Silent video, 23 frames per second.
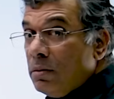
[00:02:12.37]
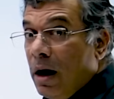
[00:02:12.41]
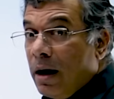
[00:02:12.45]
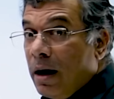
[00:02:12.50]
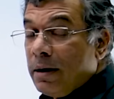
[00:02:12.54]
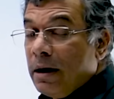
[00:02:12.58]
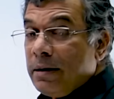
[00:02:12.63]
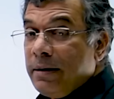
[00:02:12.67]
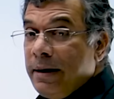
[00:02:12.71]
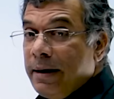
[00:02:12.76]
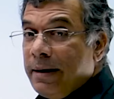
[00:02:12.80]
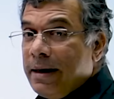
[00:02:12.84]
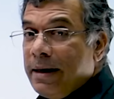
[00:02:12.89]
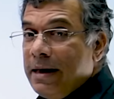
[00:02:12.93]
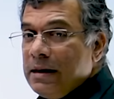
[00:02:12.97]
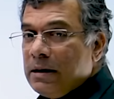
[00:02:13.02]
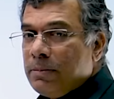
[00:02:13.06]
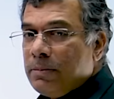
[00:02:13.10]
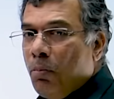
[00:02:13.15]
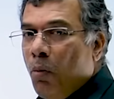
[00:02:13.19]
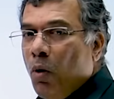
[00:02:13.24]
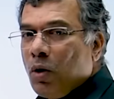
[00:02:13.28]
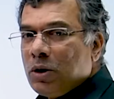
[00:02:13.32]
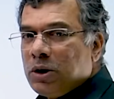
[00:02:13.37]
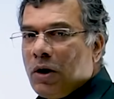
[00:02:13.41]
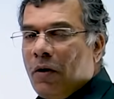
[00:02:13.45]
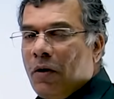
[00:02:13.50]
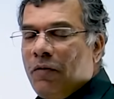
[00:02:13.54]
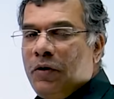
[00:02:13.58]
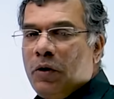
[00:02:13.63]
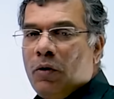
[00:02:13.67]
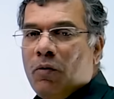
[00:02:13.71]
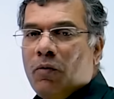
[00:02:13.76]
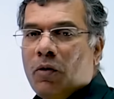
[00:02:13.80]
the other thing is most
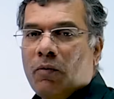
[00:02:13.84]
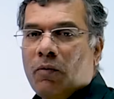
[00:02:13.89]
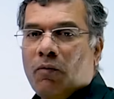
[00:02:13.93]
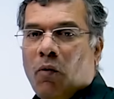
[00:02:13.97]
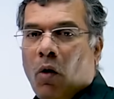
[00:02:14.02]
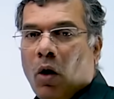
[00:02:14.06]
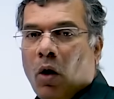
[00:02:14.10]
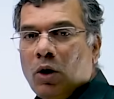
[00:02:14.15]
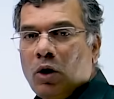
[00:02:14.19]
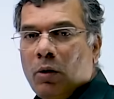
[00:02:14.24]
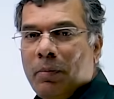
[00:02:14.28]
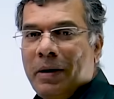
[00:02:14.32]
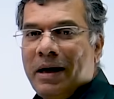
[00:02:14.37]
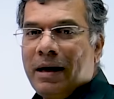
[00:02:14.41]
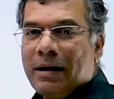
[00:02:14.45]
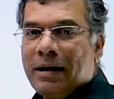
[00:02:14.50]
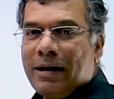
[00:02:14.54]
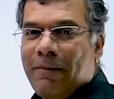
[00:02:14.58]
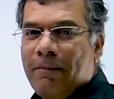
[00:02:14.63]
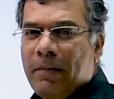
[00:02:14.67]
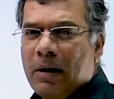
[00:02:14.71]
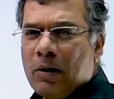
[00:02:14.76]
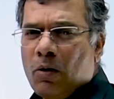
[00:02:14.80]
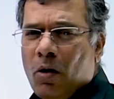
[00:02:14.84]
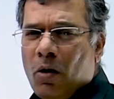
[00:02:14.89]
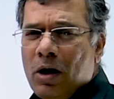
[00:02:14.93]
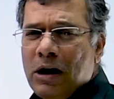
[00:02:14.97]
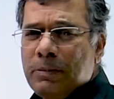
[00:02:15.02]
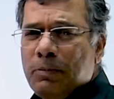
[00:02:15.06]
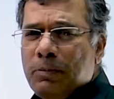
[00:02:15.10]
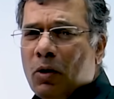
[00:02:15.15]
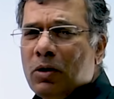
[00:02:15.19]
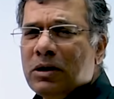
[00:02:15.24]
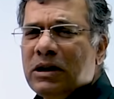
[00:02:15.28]
of you would want to be in a government
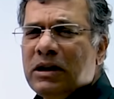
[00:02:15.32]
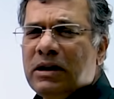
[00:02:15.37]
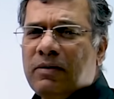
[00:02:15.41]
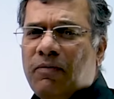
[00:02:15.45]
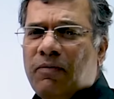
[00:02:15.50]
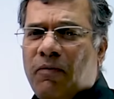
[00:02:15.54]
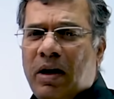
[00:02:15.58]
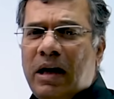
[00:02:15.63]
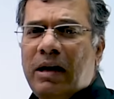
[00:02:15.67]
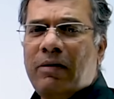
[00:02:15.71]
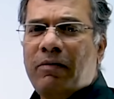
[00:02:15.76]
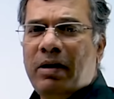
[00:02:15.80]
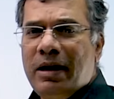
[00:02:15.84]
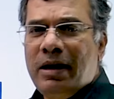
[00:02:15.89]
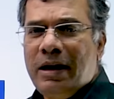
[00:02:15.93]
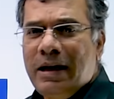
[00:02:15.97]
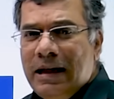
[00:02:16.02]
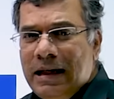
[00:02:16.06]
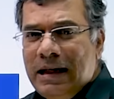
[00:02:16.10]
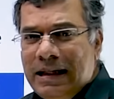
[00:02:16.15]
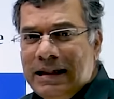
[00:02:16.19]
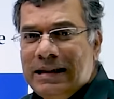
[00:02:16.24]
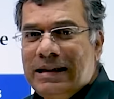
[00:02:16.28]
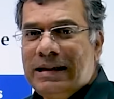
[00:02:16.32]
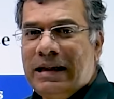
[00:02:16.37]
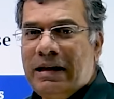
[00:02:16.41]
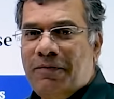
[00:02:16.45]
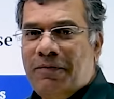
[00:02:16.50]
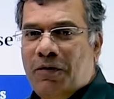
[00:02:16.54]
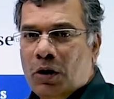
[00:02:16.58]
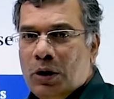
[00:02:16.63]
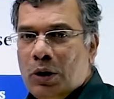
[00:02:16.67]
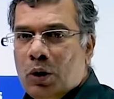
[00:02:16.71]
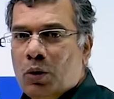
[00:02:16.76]
college because it's very, very easy
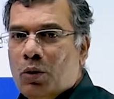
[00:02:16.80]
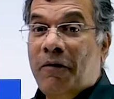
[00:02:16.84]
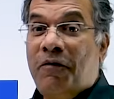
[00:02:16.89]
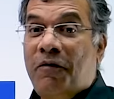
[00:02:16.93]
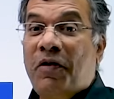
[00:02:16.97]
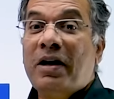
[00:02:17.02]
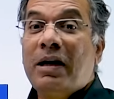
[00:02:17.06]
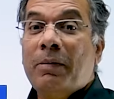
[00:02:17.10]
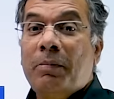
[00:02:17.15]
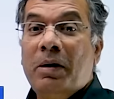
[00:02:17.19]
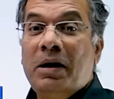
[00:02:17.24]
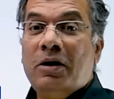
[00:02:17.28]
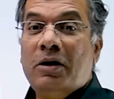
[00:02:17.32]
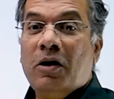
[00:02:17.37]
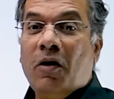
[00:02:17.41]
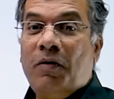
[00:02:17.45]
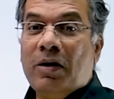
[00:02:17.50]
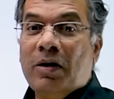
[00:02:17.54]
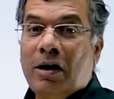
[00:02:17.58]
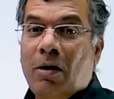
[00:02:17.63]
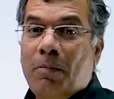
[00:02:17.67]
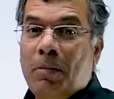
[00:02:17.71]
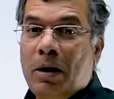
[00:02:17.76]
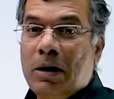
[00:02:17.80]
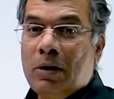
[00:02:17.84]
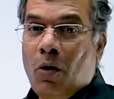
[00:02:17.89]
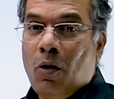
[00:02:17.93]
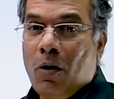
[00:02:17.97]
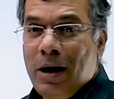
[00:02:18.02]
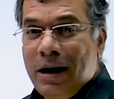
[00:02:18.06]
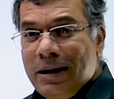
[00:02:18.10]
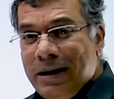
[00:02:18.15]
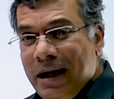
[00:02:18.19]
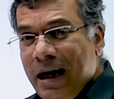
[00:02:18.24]
for you. Affordability of a government
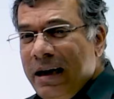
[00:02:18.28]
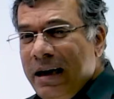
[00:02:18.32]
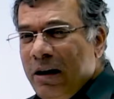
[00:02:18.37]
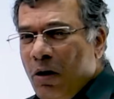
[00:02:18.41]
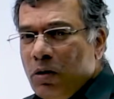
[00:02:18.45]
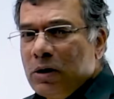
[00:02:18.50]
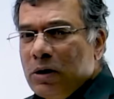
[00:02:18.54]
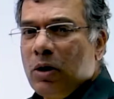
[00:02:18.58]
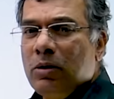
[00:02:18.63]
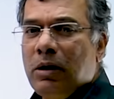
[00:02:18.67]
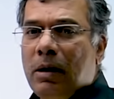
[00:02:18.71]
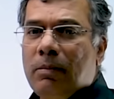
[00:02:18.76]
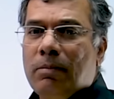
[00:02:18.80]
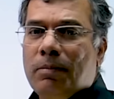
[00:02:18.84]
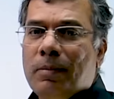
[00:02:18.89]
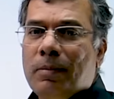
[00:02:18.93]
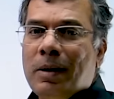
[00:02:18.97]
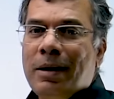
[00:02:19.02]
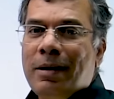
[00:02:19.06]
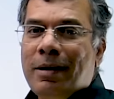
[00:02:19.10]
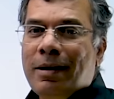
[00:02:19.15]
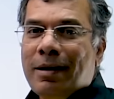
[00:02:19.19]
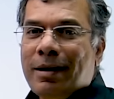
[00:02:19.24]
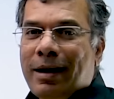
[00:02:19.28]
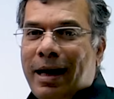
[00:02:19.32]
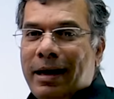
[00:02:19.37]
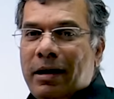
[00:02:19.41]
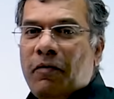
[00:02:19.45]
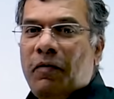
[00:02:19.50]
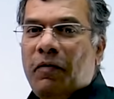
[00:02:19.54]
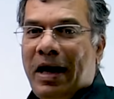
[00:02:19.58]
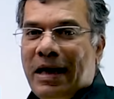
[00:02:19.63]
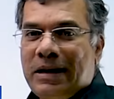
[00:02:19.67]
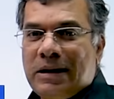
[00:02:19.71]
college and also the
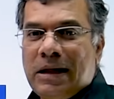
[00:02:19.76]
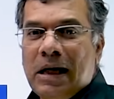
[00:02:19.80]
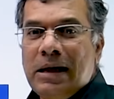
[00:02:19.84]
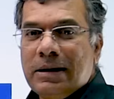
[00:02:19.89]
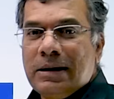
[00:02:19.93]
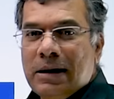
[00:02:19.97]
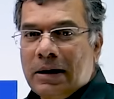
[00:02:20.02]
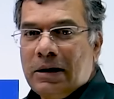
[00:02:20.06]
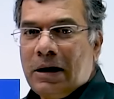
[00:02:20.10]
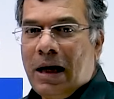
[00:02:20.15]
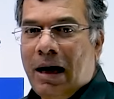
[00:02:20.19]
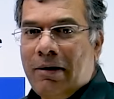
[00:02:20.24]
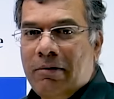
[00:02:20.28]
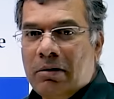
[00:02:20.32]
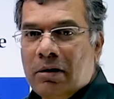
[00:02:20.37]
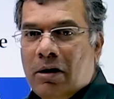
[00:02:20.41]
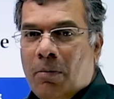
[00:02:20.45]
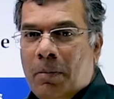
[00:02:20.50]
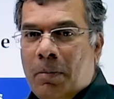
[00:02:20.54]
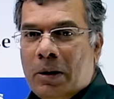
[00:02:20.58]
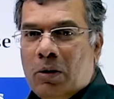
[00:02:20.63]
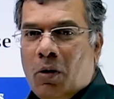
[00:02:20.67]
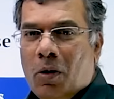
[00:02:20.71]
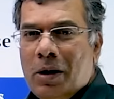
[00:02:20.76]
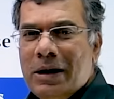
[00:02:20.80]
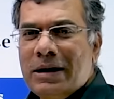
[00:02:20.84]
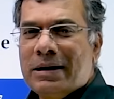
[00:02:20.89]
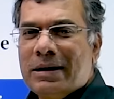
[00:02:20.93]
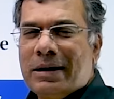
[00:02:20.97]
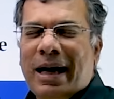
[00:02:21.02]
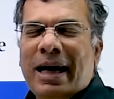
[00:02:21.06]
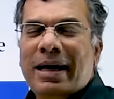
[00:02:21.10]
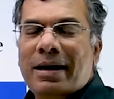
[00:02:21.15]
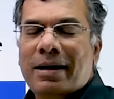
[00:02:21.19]
kind of excellence that you have in government college
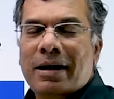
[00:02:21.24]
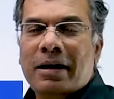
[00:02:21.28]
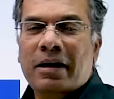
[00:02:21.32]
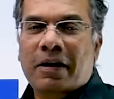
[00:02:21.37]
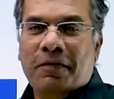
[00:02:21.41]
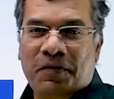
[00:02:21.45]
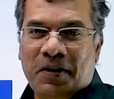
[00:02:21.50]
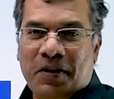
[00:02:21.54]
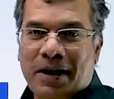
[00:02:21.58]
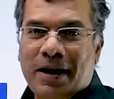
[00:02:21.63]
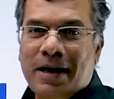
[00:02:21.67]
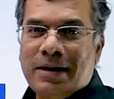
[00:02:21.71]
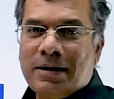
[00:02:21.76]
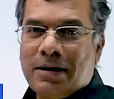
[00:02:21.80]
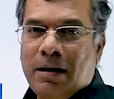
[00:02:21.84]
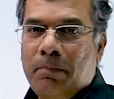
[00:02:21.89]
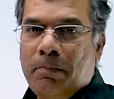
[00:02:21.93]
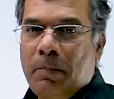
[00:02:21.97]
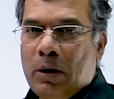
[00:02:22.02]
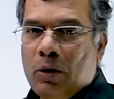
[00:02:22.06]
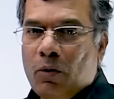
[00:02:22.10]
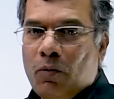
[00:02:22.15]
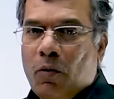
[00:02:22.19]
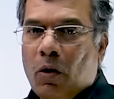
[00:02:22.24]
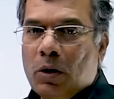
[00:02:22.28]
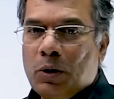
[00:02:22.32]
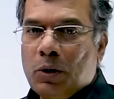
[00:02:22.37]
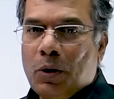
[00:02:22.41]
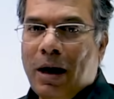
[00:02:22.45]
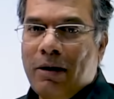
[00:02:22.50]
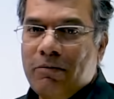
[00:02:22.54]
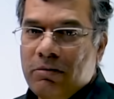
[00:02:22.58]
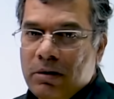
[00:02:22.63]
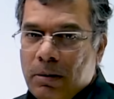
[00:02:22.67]
is slightly different as compared to what
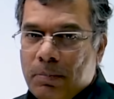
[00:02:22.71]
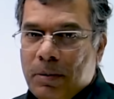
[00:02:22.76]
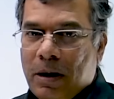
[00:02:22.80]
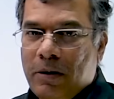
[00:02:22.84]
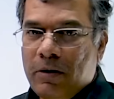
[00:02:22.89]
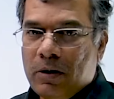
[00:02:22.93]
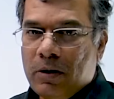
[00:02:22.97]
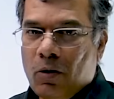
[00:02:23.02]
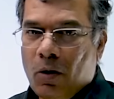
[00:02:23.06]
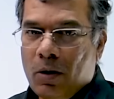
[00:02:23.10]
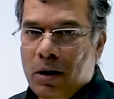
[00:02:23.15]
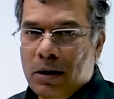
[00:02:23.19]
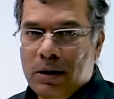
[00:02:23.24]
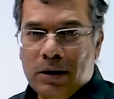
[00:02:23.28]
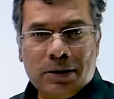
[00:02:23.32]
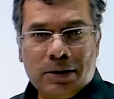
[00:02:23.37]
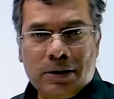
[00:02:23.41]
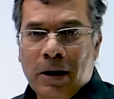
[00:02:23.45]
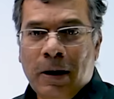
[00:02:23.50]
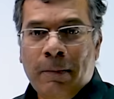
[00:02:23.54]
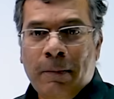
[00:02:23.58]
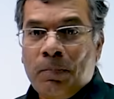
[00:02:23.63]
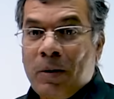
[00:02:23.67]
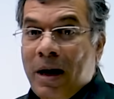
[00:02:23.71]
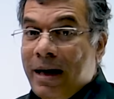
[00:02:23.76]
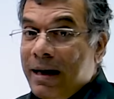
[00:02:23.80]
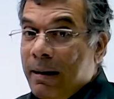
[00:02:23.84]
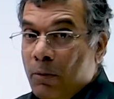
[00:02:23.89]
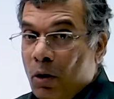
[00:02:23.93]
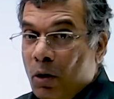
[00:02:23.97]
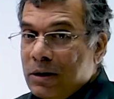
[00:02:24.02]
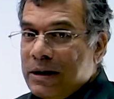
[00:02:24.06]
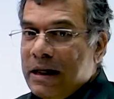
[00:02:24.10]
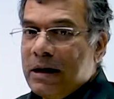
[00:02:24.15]
you have in the private colleges. And
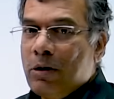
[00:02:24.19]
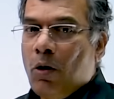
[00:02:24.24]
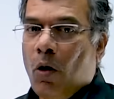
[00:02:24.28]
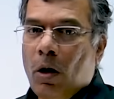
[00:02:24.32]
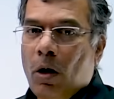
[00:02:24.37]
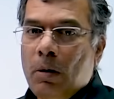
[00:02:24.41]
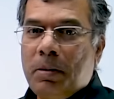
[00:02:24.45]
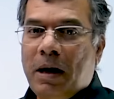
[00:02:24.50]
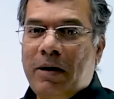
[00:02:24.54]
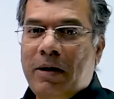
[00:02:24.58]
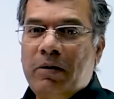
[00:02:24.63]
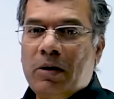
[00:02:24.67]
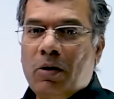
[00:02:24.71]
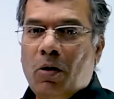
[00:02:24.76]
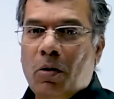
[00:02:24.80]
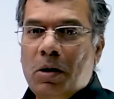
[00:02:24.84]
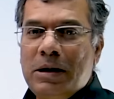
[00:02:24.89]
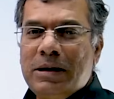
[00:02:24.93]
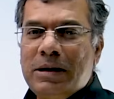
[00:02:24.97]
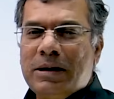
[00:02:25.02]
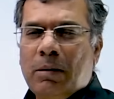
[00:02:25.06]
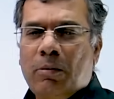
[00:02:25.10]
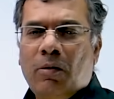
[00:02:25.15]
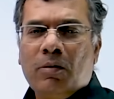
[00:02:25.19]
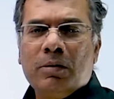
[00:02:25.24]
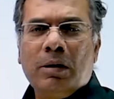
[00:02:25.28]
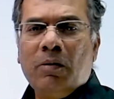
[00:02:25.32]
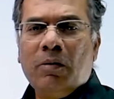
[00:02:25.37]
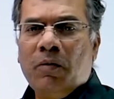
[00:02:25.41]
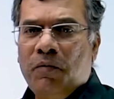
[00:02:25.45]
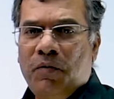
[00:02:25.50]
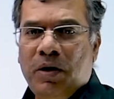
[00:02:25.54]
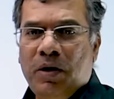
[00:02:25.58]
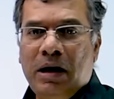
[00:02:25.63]
I'm not saying all private colleges, some of
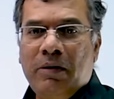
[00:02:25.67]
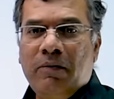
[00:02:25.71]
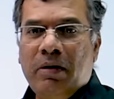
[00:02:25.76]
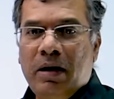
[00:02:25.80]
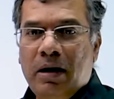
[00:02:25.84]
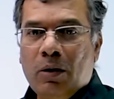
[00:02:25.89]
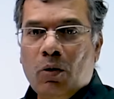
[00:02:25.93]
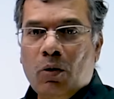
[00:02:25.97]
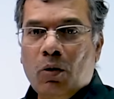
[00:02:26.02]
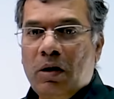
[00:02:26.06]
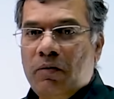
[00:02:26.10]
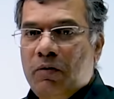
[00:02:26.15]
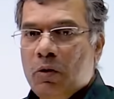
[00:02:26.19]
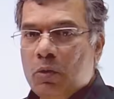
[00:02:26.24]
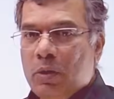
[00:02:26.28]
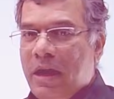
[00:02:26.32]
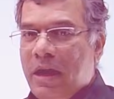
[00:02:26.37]
them are very, very good. If you